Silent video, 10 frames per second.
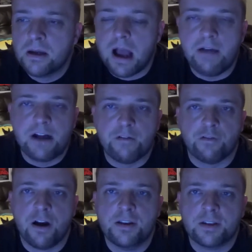I've got
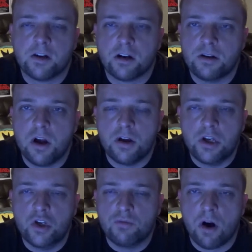friends that are, you know,
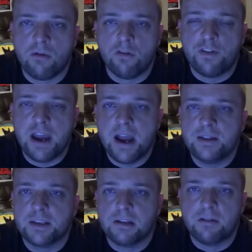huge Marvel
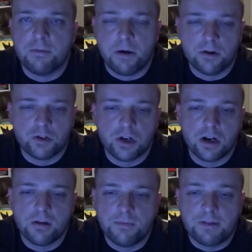fans. They love The Punisher.